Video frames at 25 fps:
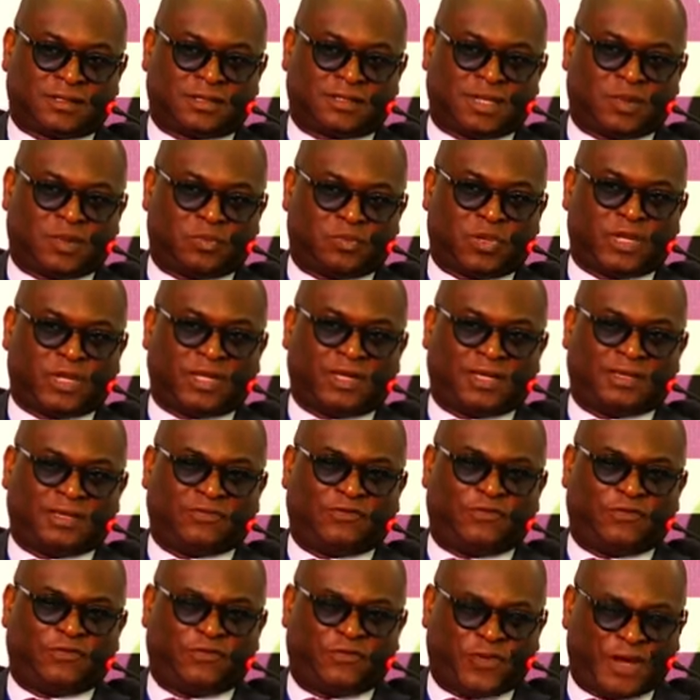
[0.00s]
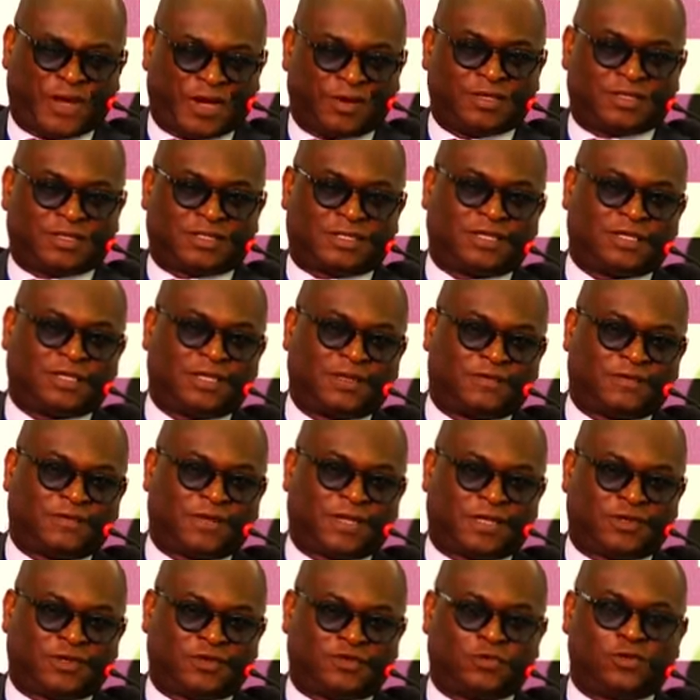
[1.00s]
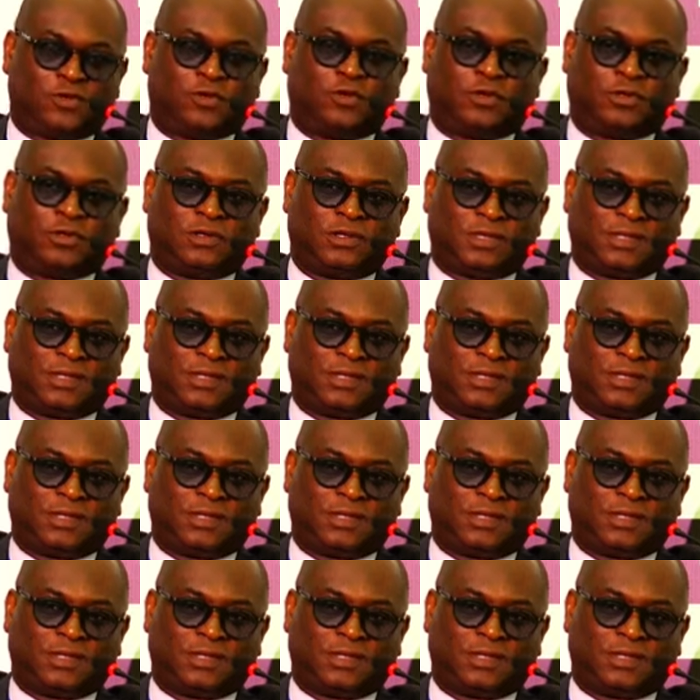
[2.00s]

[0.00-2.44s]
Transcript: can play a very significant role